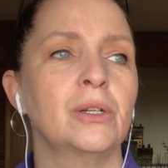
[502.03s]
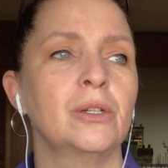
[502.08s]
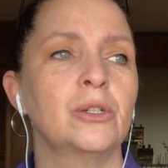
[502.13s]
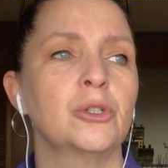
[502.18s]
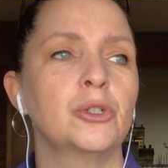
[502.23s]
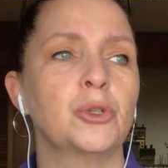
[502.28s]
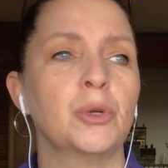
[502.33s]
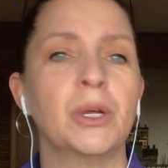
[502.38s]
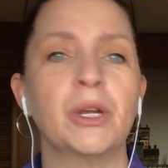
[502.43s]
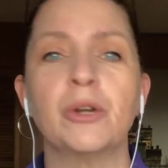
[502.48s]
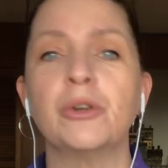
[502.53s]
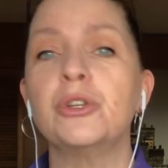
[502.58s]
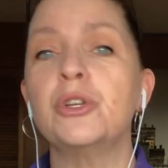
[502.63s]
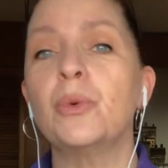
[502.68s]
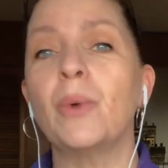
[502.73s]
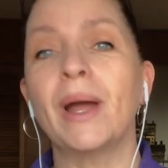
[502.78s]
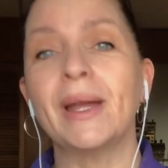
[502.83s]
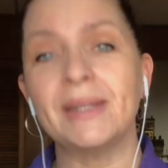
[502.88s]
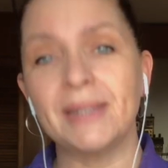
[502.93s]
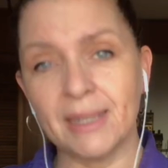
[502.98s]
trigger new
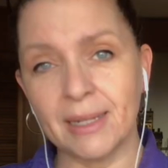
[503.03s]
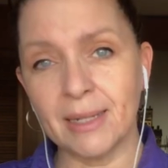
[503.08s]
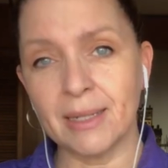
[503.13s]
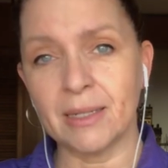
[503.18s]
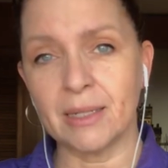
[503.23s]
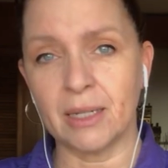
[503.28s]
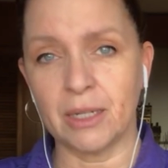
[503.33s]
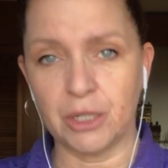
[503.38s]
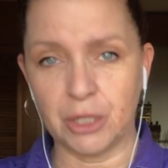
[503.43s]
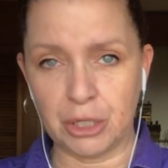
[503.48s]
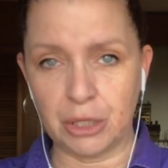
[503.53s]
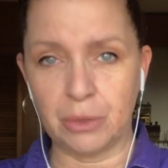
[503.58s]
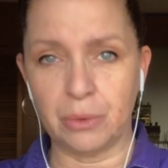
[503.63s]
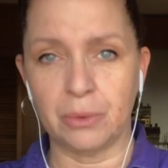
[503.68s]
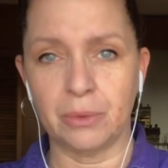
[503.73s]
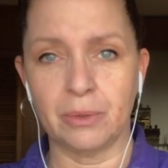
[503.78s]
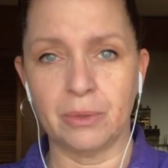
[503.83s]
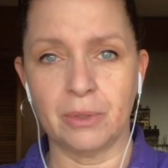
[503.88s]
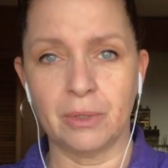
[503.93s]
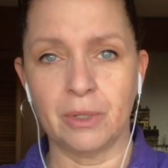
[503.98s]
ideas in you.
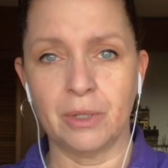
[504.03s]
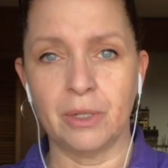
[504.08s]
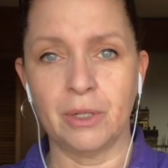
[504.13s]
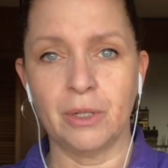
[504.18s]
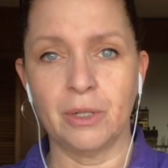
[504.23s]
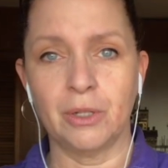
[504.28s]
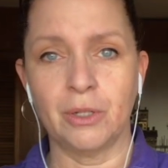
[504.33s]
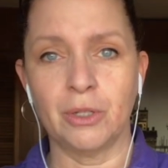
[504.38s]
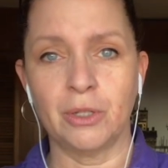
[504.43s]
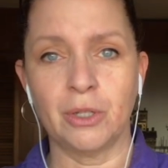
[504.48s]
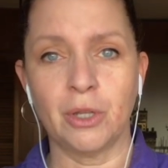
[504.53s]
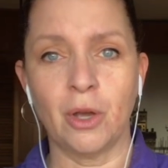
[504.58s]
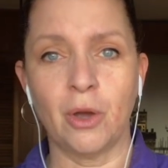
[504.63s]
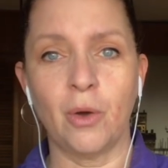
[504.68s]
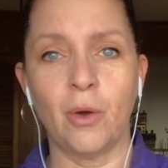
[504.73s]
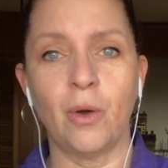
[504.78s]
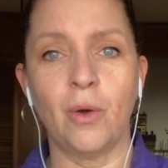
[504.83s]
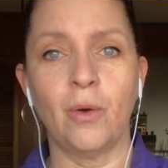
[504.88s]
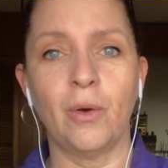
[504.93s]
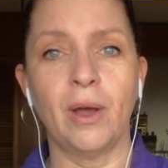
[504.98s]

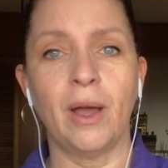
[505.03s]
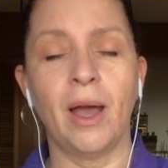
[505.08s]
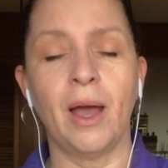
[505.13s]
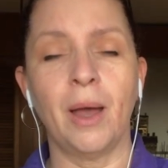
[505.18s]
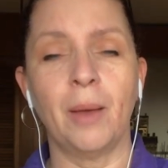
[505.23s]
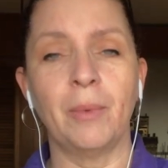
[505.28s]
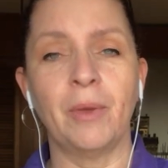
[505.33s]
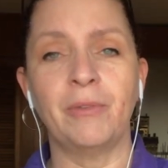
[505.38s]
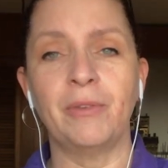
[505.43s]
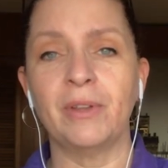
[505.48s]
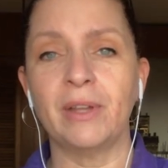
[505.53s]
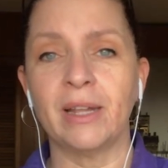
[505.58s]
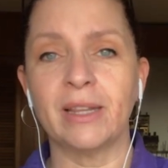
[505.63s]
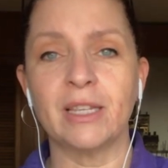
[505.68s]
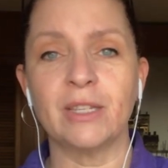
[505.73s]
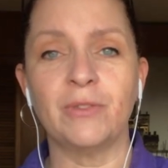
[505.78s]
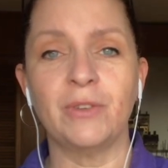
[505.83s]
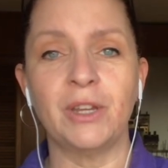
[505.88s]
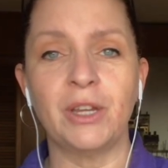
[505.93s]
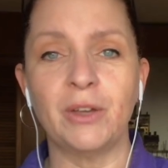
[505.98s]
So um, if you like
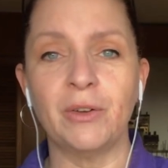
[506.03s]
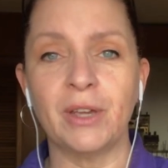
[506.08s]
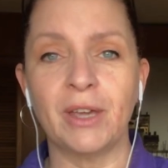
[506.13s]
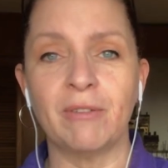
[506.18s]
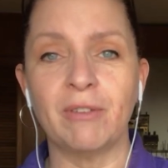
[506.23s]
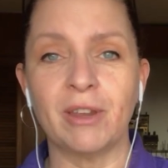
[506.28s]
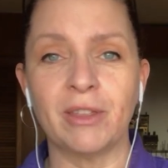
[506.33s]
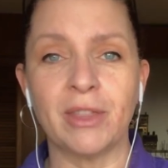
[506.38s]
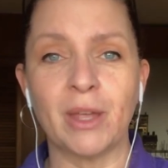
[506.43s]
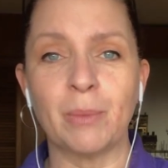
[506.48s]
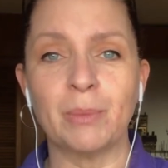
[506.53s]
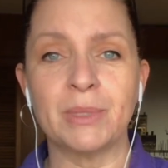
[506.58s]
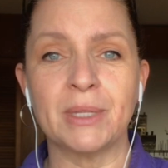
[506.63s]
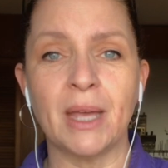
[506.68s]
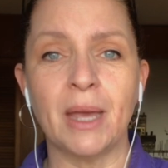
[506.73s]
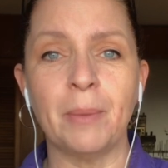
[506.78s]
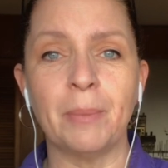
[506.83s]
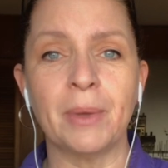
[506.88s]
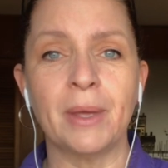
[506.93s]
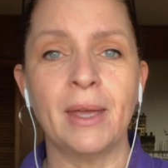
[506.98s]
this video, give it a thumbs
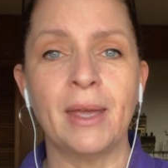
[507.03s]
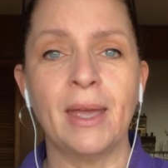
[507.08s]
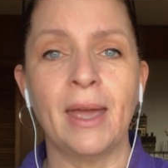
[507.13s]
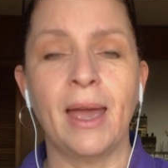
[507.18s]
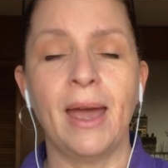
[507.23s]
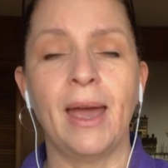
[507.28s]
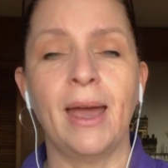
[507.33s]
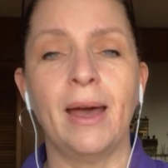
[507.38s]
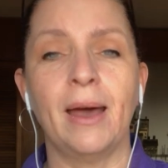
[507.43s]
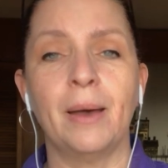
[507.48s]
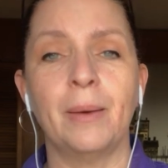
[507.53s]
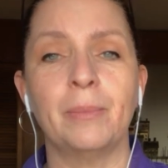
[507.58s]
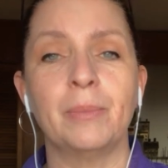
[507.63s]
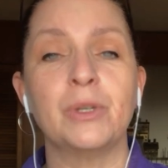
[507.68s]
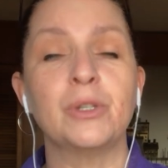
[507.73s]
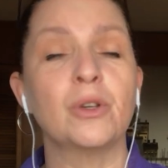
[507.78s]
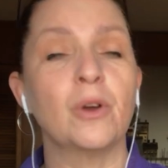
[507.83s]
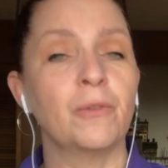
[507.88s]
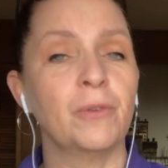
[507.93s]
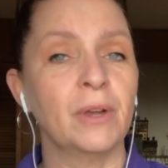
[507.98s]
up. Um,
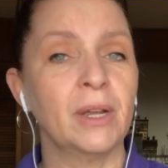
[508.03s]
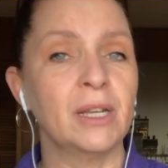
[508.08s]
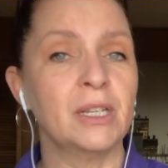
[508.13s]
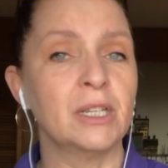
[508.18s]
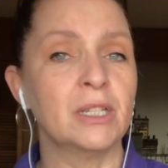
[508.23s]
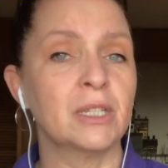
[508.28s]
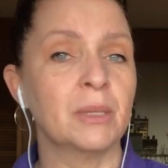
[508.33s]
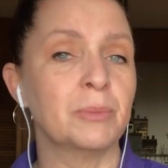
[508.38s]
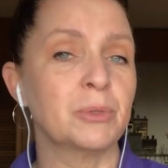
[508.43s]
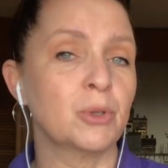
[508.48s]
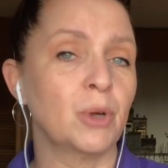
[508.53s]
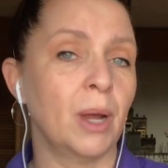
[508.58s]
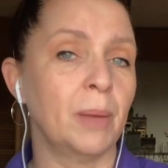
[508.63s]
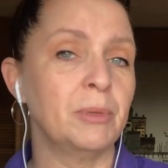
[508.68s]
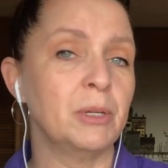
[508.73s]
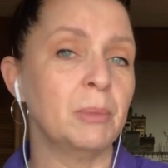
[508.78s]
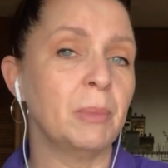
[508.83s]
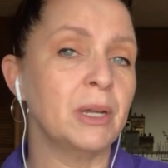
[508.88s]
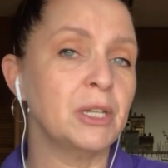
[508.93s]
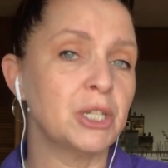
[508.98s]
don't forget to subscribe
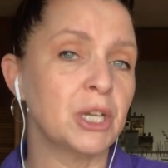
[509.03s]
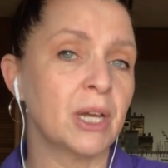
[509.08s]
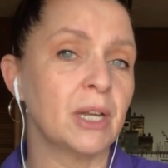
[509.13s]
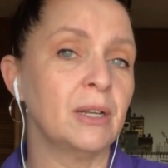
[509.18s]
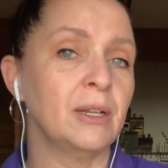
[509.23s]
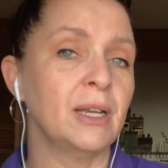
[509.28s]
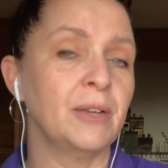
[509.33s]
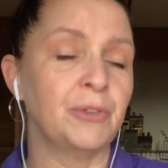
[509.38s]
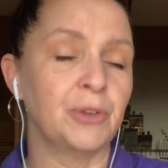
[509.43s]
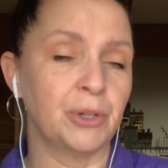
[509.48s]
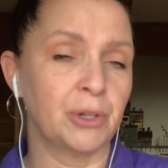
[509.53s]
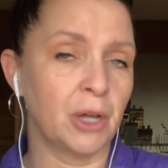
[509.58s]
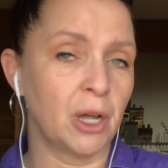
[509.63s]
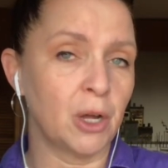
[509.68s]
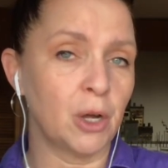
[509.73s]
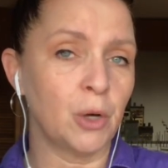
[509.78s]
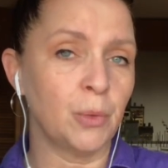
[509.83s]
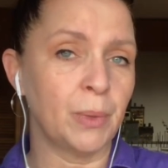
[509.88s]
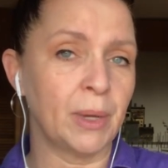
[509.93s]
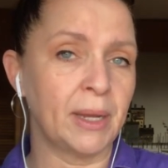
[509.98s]
to my channel if you're not
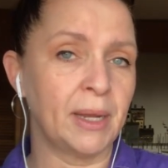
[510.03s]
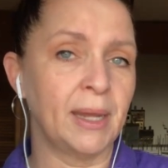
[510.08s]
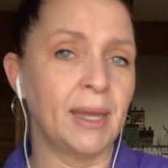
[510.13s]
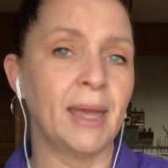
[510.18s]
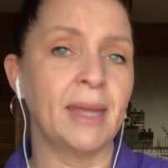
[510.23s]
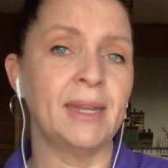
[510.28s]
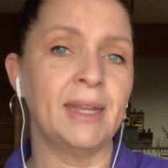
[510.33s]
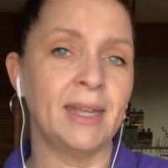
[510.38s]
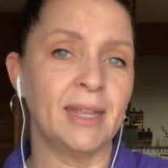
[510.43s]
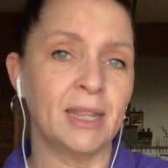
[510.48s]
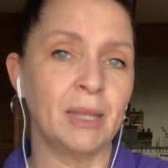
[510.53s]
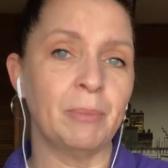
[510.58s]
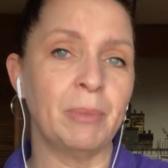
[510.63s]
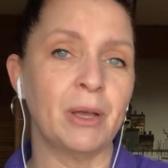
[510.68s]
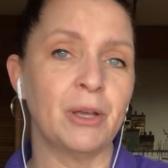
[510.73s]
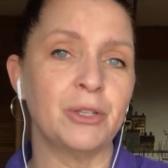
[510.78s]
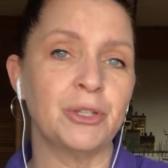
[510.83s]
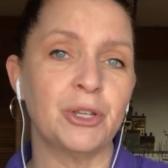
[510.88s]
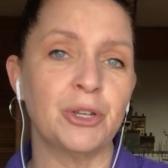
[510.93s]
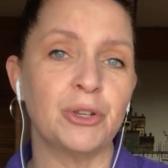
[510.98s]
already and hit the
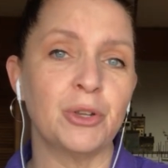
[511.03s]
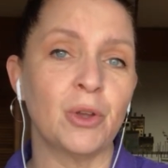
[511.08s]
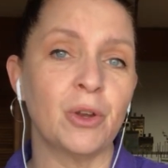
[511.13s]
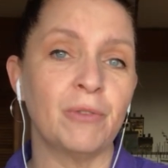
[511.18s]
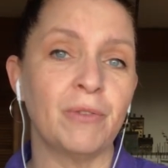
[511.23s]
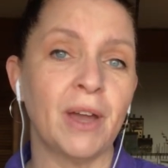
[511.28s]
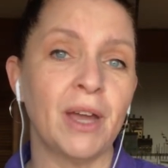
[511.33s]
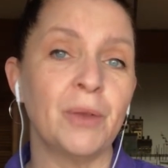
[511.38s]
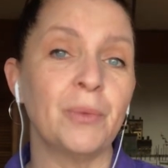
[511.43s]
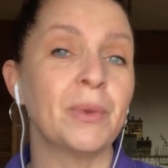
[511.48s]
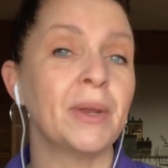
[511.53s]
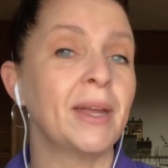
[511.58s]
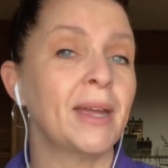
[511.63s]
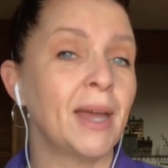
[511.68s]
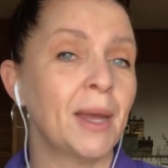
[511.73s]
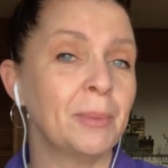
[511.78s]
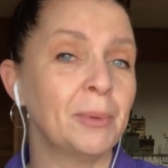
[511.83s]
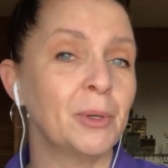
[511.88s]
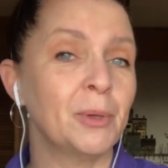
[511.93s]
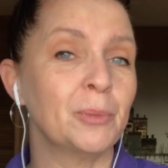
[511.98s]
bell so you're notified when I
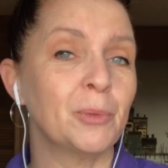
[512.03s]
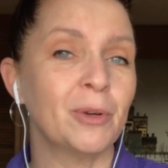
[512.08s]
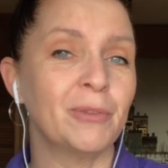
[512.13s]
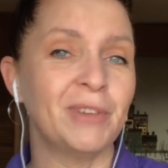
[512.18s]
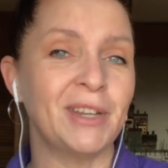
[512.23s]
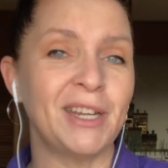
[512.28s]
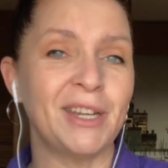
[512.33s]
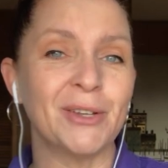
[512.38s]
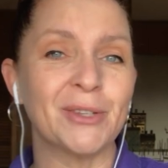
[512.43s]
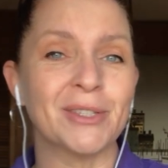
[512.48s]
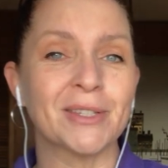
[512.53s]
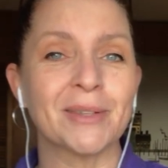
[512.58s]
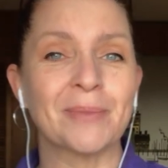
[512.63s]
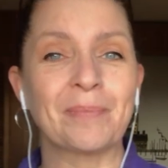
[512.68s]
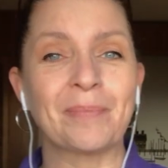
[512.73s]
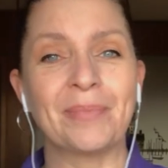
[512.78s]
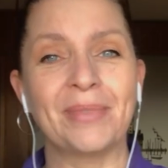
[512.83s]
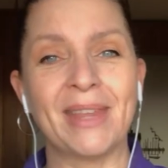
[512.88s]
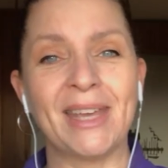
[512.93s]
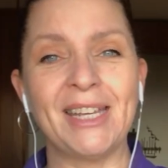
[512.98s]
upload more videos.
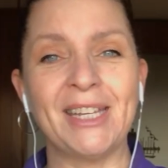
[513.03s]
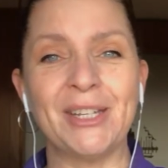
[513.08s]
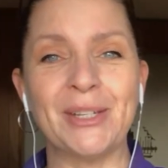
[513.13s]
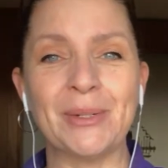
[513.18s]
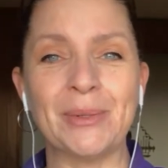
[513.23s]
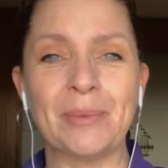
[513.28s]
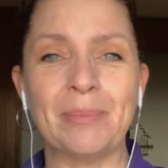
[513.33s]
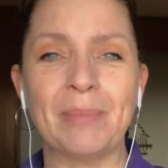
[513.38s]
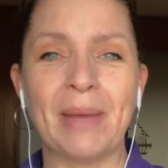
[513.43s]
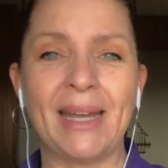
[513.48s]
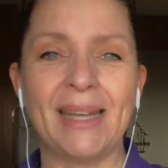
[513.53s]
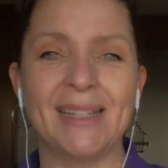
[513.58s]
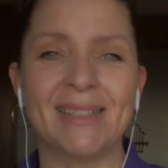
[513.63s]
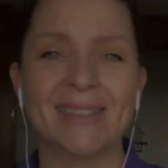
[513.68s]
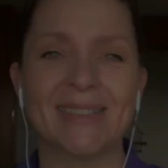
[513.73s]
Thank you. Bye.